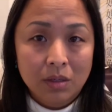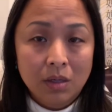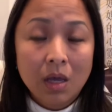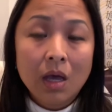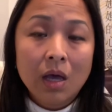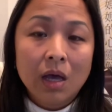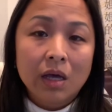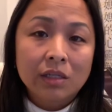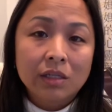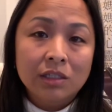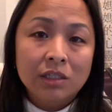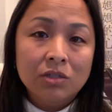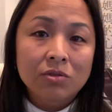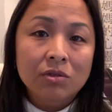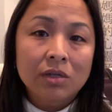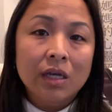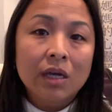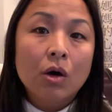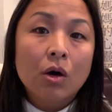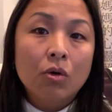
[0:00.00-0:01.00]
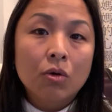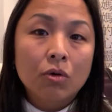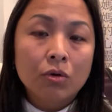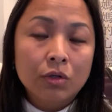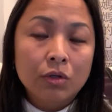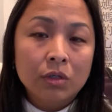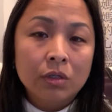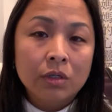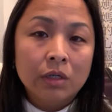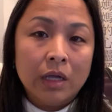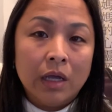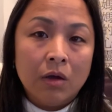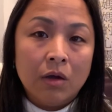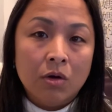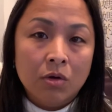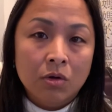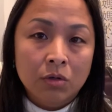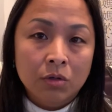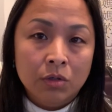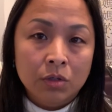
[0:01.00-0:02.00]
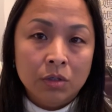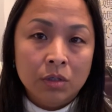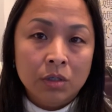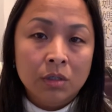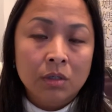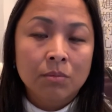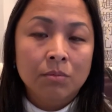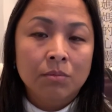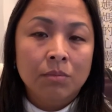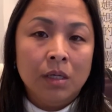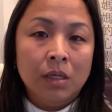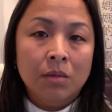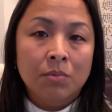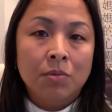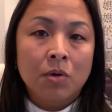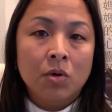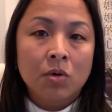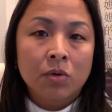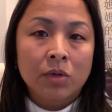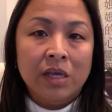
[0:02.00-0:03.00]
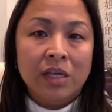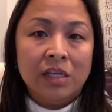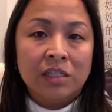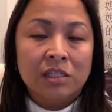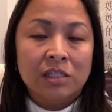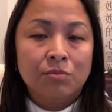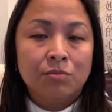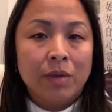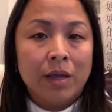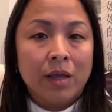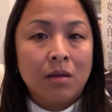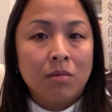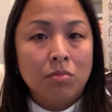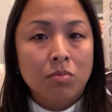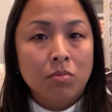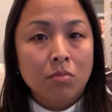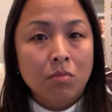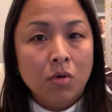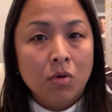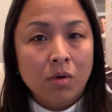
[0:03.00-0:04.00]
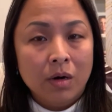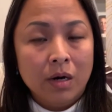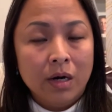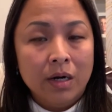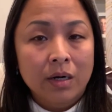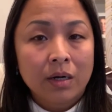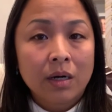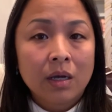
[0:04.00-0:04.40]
As you get older and older, people expect more.